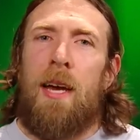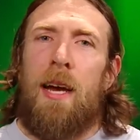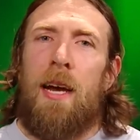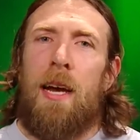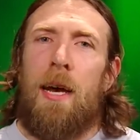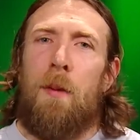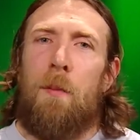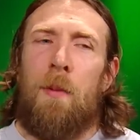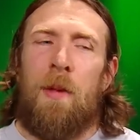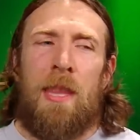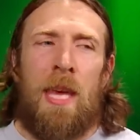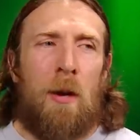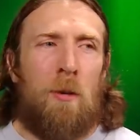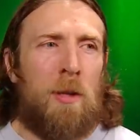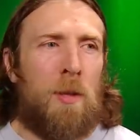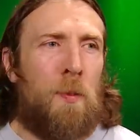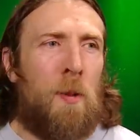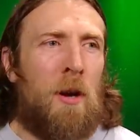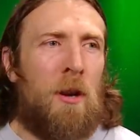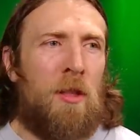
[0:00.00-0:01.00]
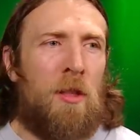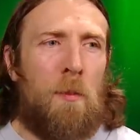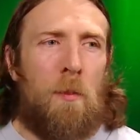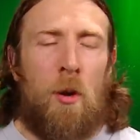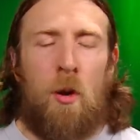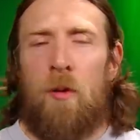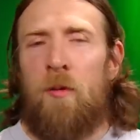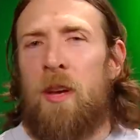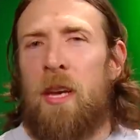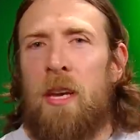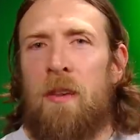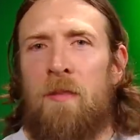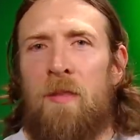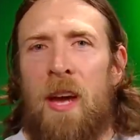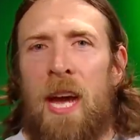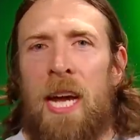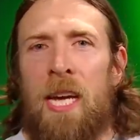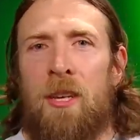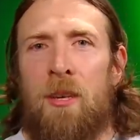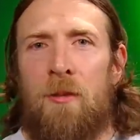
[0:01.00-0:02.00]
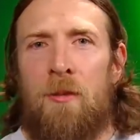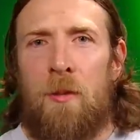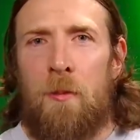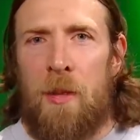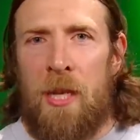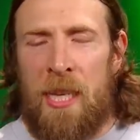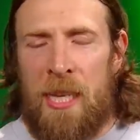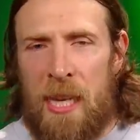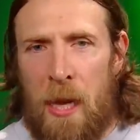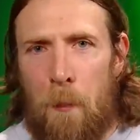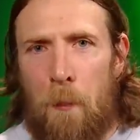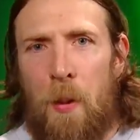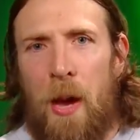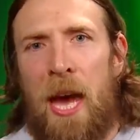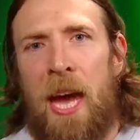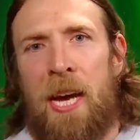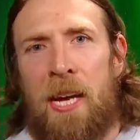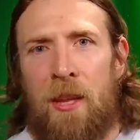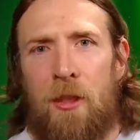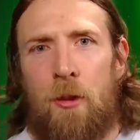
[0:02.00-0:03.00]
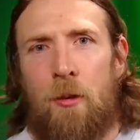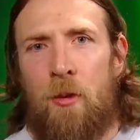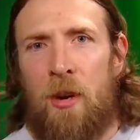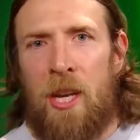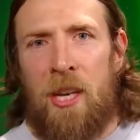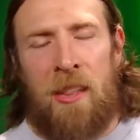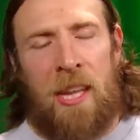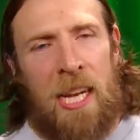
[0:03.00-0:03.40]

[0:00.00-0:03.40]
But that was part of the motivating factor for me to get back in the ring.